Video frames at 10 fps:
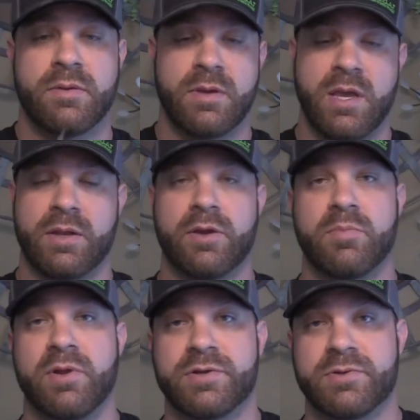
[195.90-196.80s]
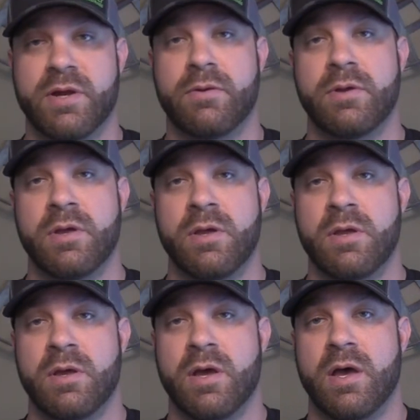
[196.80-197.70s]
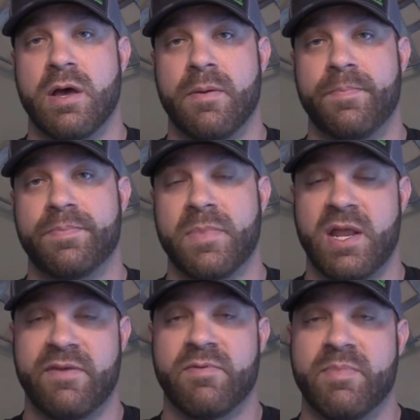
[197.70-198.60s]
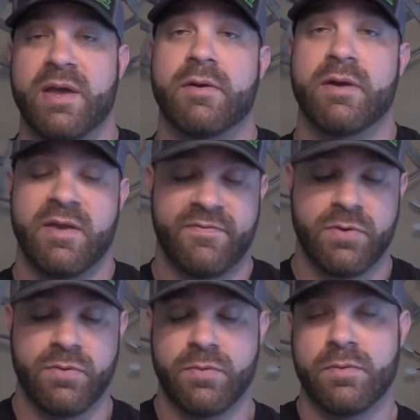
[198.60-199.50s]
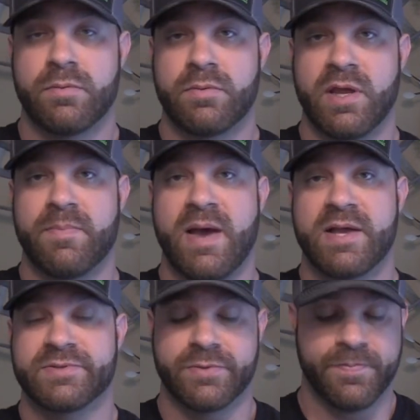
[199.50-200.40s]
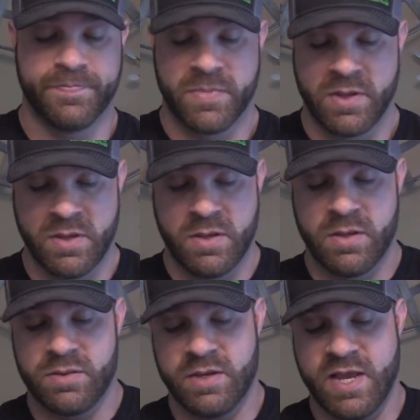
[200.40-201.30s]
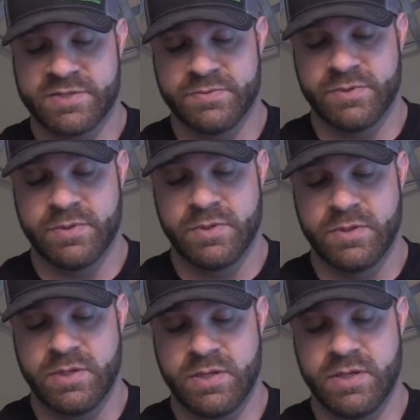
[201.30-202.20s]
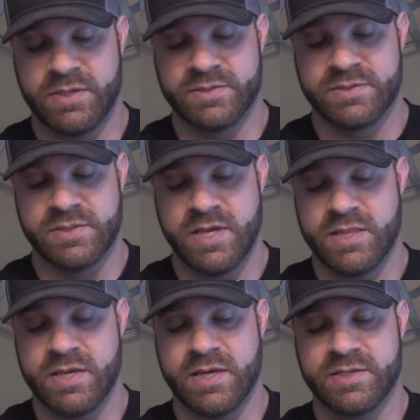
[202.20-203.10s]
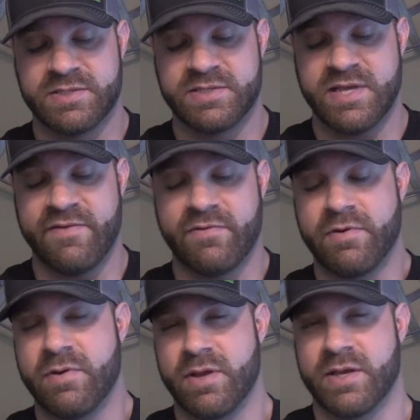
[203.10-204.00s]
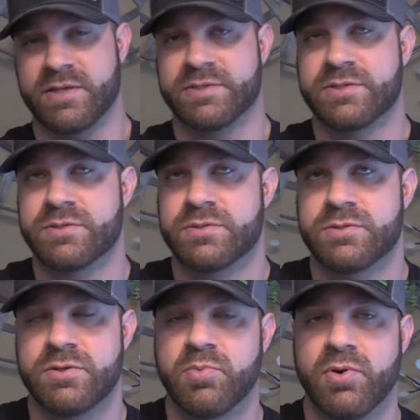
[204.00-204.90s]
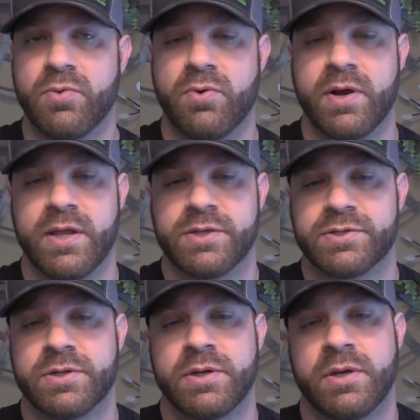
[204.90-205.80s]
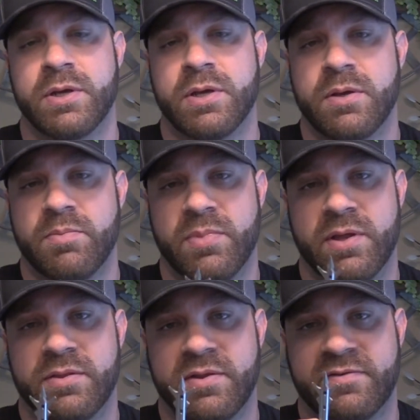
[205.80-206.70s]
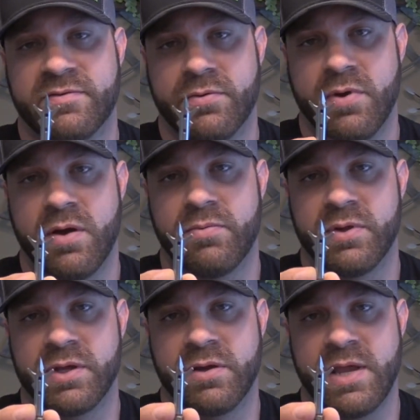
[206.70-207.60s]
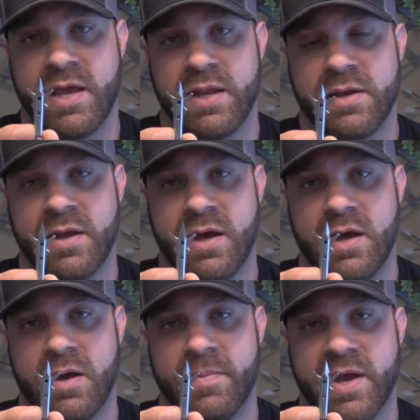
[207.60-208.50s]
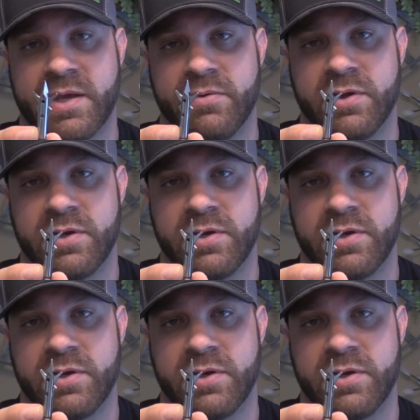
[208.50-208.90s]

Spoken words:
and good blood trail, and even better if you get a pass through. The next one is the Sever. I think it's 2.1 inch, but this is a really good head. I killed a